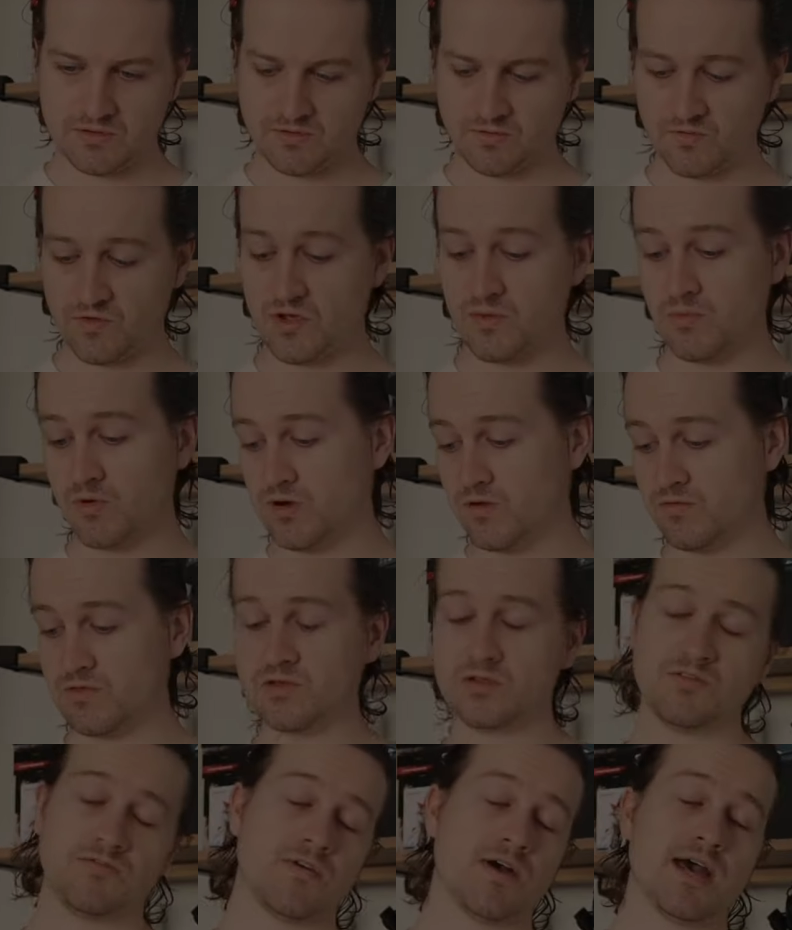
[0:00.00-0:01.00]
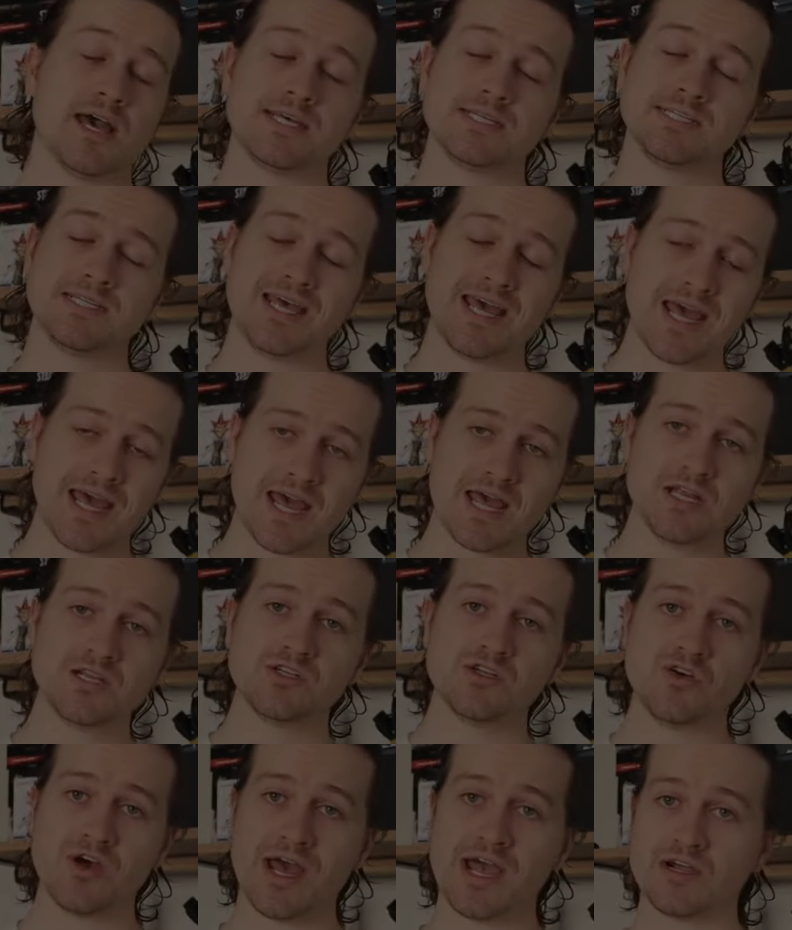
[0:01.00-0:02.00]
firmware of the device, and
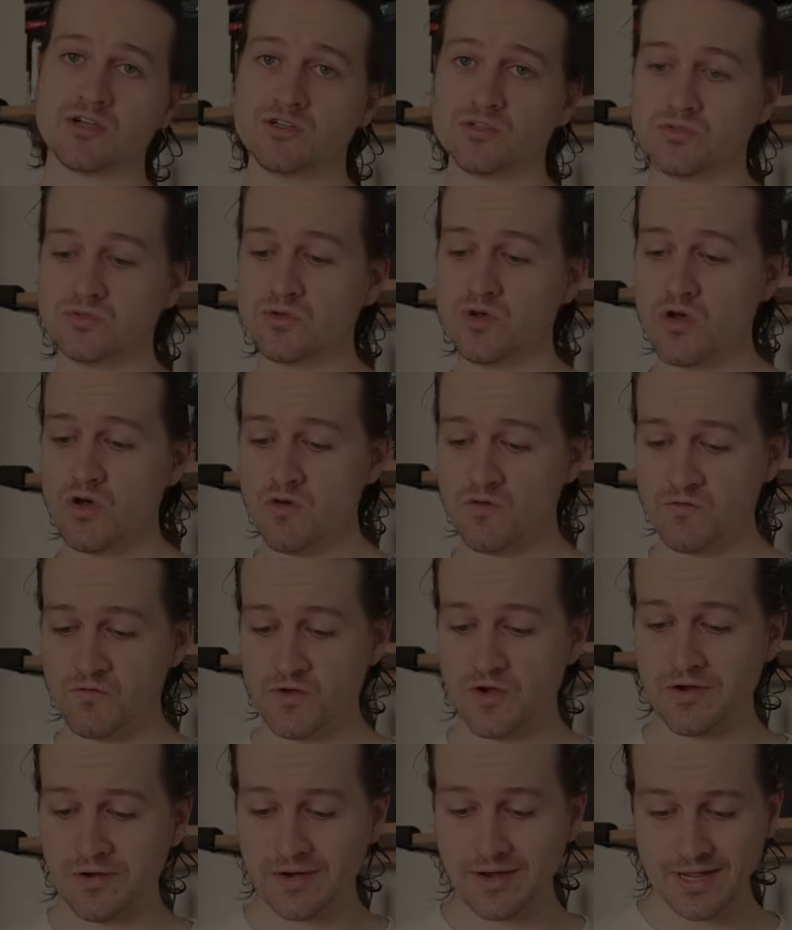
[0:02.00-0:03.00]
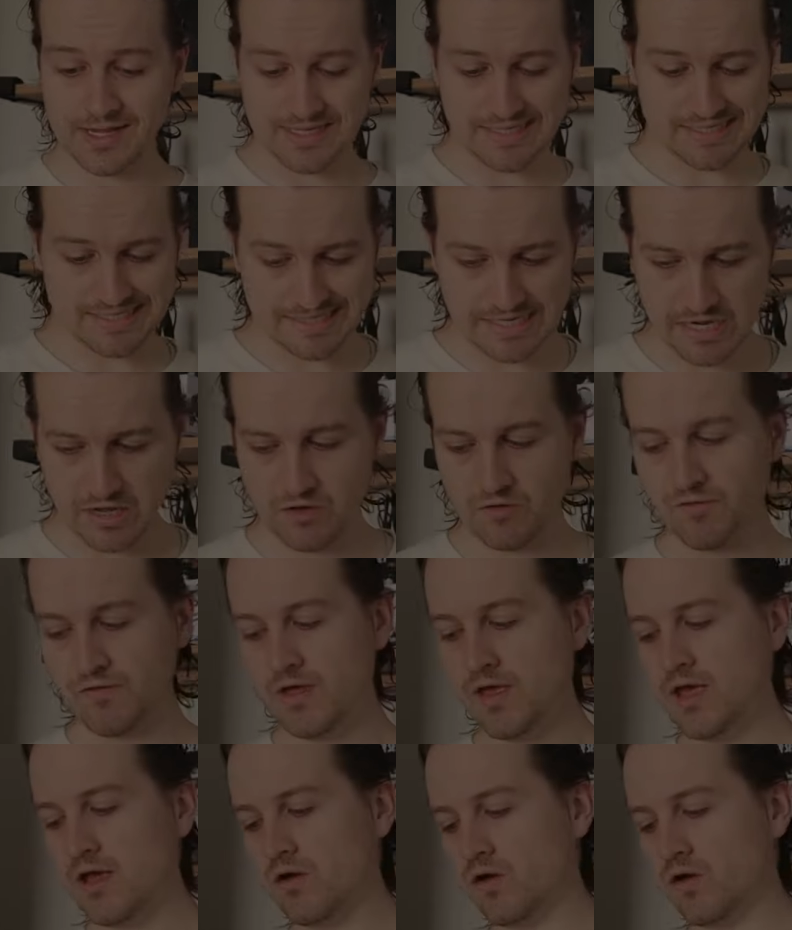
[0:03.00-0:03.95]
your actual phone itself.